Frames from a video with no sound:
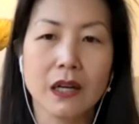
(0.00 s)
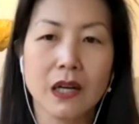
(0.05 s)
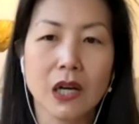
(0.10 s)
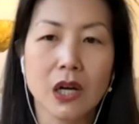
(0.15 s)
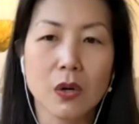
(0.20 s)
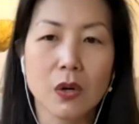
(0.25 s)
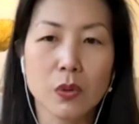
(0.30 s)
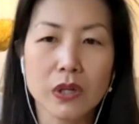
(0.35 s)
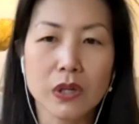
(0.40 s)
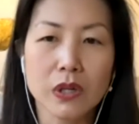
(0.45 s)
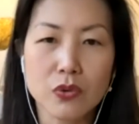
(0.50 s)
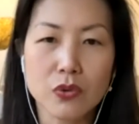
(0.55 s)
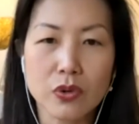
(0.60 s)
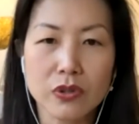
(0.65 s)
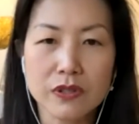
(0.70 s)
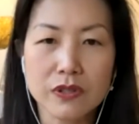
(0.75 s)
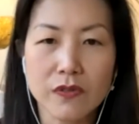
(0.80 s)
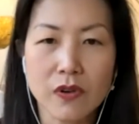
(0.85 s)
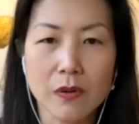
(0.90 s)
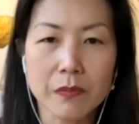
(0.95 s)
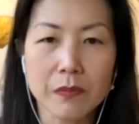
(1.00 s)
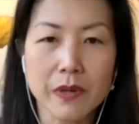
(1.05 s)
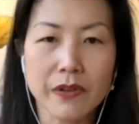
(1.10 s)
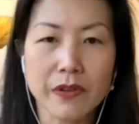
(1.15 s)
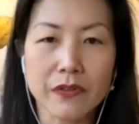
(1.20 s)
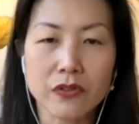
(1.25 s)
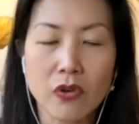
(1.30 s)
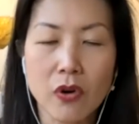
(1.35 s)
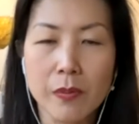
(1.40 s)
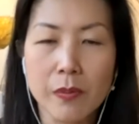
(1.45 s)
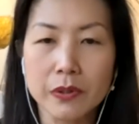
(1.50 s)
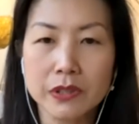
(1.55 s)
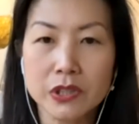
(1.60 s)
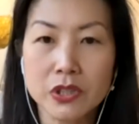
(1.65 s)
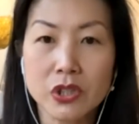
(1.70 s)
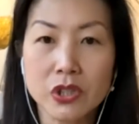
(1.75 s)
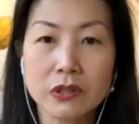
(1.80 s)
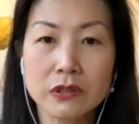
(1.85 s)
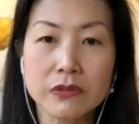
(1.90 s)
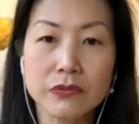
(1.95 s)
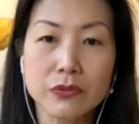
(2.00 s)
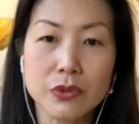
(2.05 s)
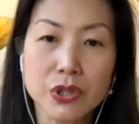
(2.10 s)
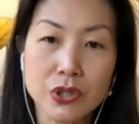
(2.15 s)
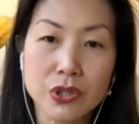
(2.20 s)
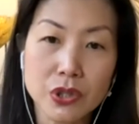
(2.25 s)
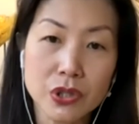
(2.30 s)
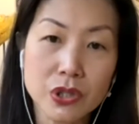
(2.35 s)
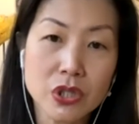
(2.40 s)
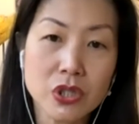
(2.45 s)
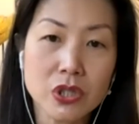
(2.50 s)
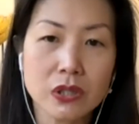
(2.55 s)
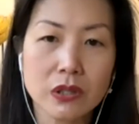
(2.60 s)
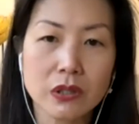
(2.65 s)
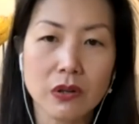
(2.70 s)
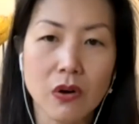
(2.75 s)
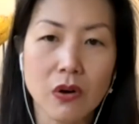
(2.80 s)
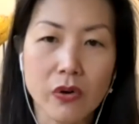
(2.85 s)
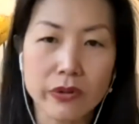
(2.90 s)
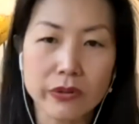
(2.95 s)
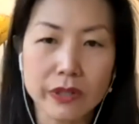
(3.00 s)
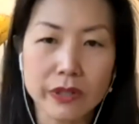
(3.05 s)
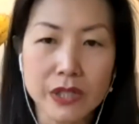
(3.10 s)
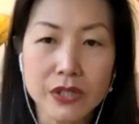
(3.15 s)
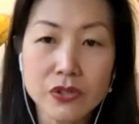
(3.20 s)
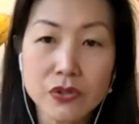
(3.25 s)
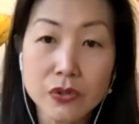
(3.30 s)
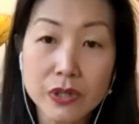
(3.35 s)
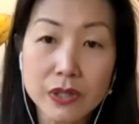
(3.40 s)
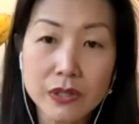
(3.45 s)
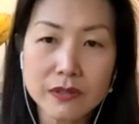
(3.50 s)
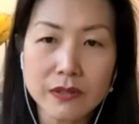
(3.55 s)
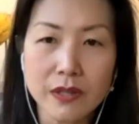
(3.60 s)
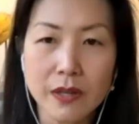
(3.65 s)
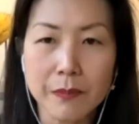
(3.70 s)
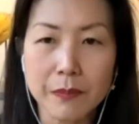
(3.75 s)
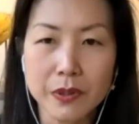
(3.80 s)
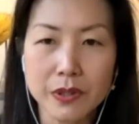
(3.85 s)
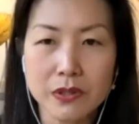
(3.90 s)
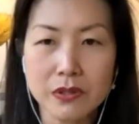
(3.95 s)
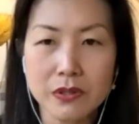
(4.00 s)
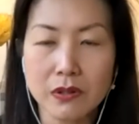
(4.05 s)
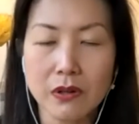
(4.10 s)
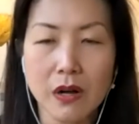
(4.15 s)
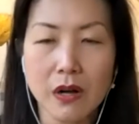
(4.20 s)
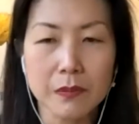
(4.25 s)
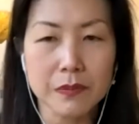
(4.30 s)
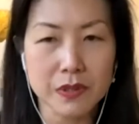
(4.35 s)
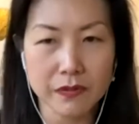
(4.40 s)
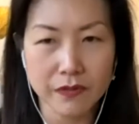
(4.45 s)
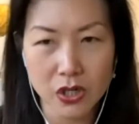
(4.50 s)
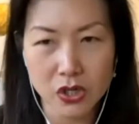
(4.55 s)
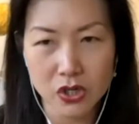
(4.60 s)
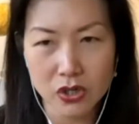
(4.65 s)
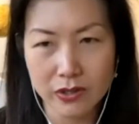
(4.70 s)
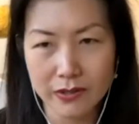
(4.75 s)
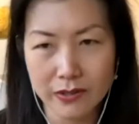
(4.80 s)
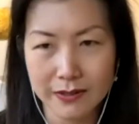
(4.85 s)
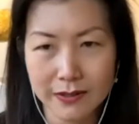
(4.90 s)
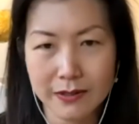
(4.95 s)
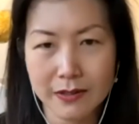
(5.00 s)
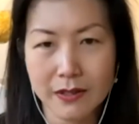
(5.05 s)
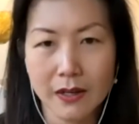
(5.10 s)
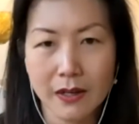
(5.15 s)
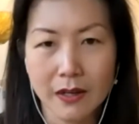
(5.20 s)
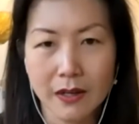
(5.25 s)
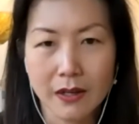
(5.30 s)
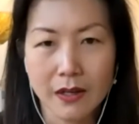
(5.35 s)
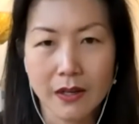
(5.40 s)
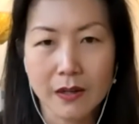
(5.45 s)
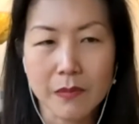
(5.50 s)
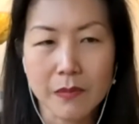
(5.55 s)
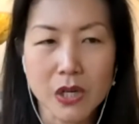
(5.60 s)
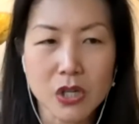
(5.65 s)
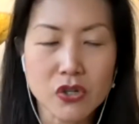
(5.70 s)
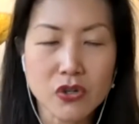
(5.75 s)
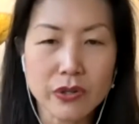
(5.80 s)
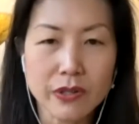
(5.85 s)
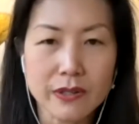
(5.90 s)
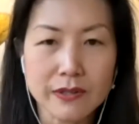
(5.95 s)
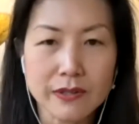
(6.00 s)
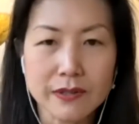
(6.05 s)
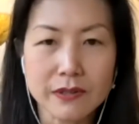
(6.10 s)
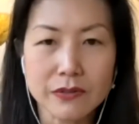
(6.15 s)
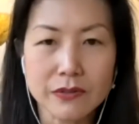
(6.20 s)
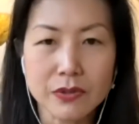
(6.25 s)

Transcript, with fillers: Her work draws from anthropological research, oral histories, and personal observations. Major is the